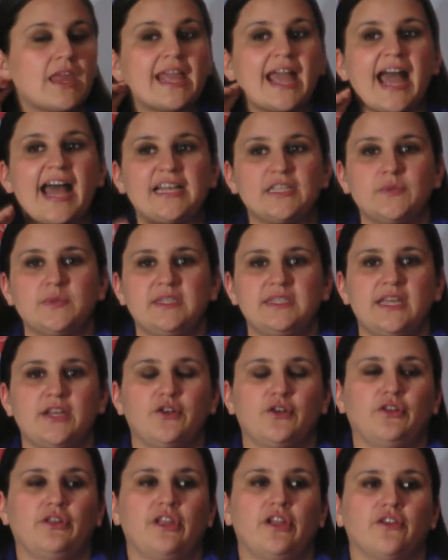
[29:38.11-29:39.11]
As was said
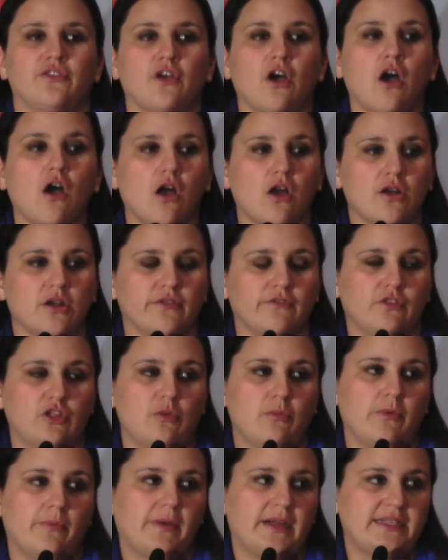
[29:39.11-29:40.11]
earlier, the heart of
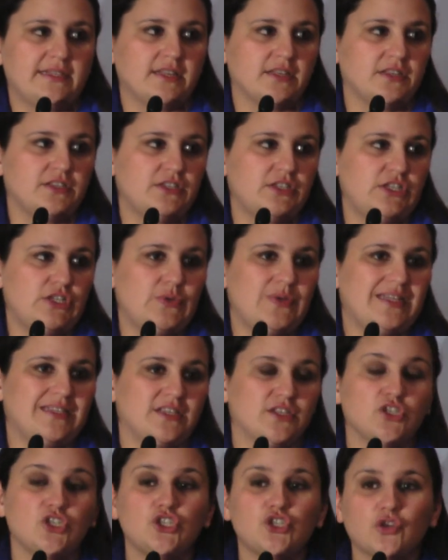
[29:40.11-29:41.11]
Global Press Institute is
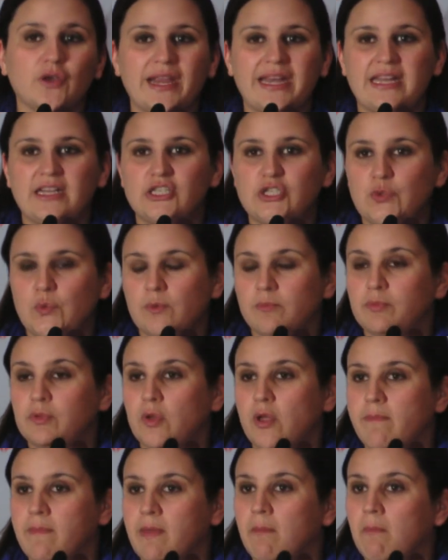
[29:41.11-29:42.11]
its training to
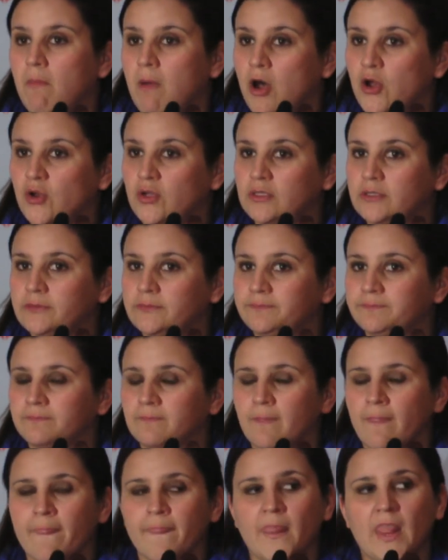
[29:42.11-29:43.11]
employment model.
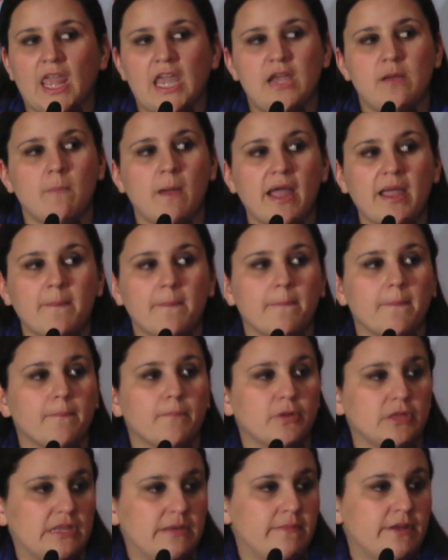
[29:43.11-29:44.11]
In my
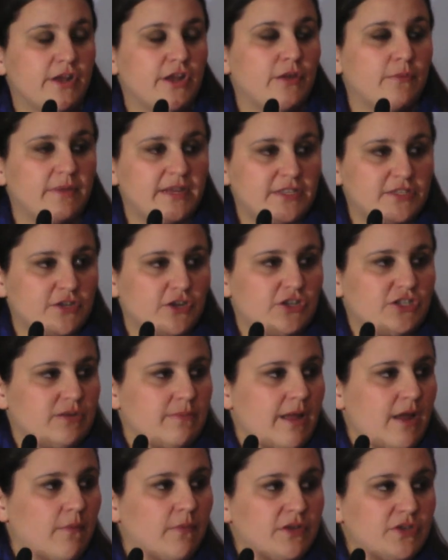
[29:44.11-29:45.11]
preliminary research and
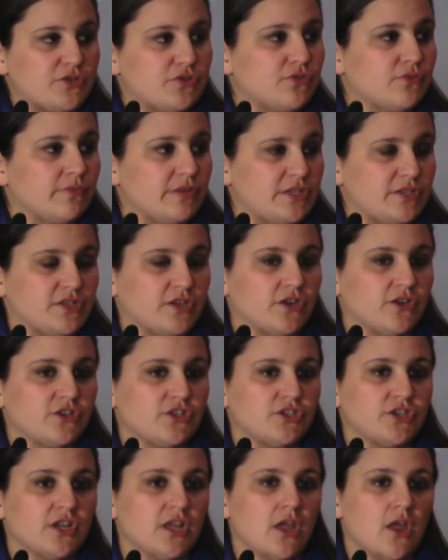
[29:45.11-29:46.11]
my original
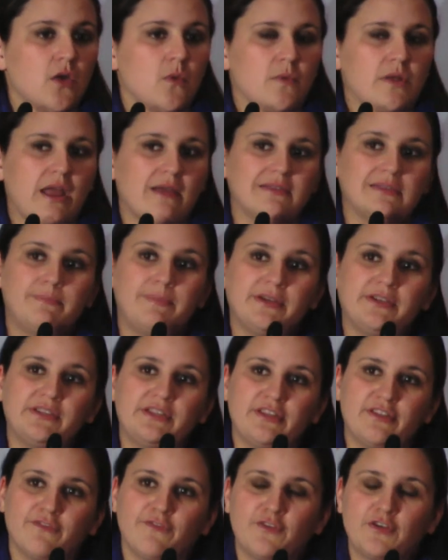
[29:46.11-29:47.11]
research, when I was
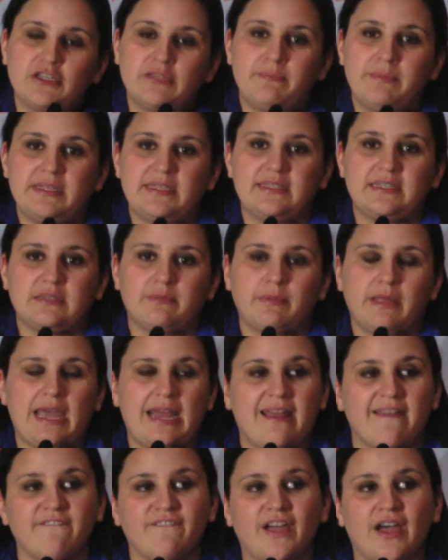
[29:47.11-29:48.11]
building the first business plan,
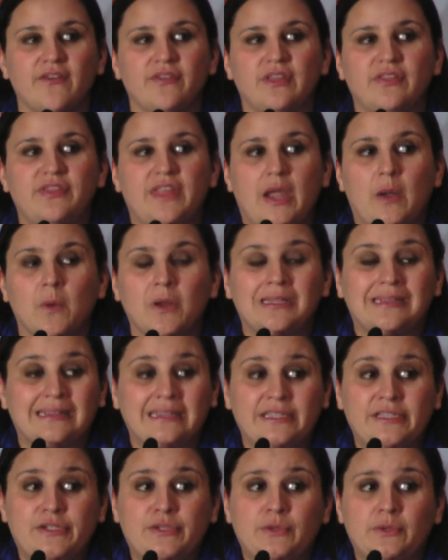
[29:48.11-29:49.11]
I found that there were
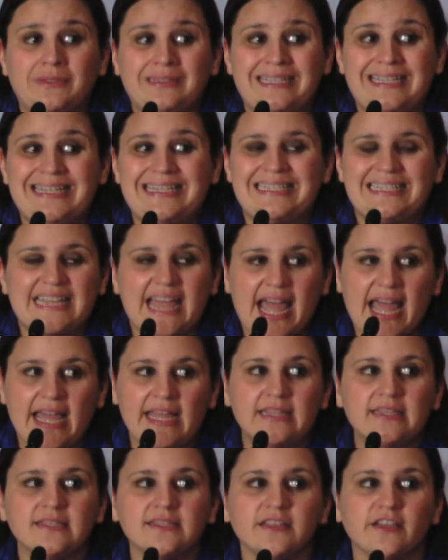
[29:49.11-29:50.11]
literally
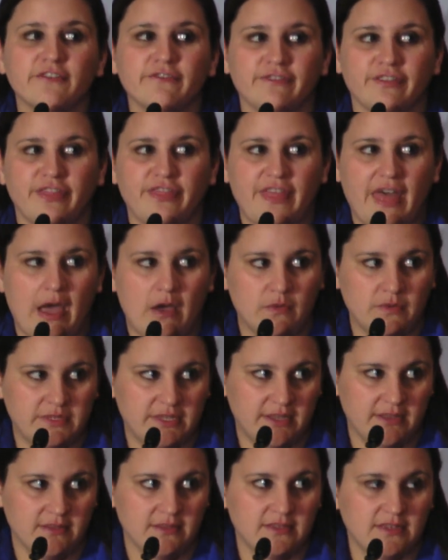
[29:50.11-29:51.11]
tens of
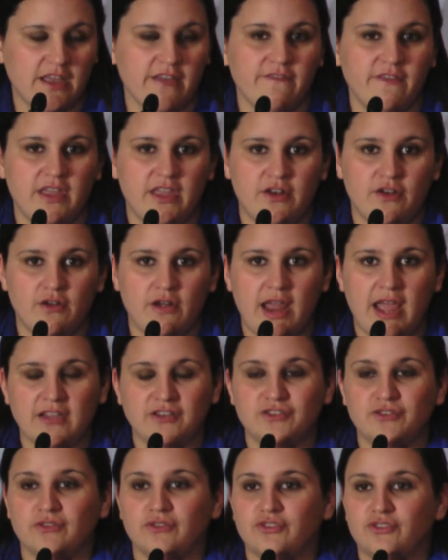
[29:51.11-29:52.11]
thousands of
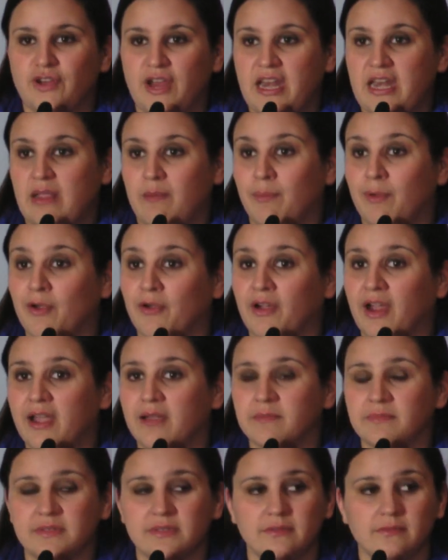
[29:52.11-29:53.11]
international training
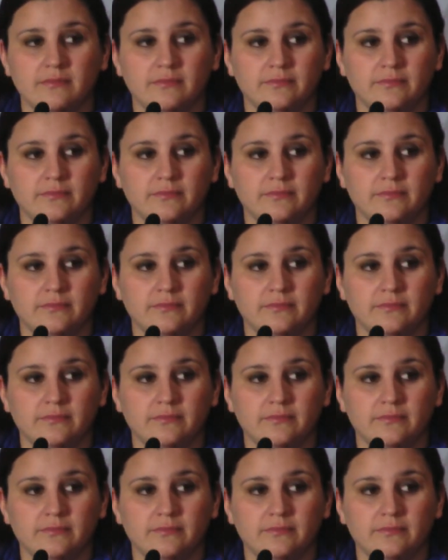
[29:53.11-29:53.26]
programs.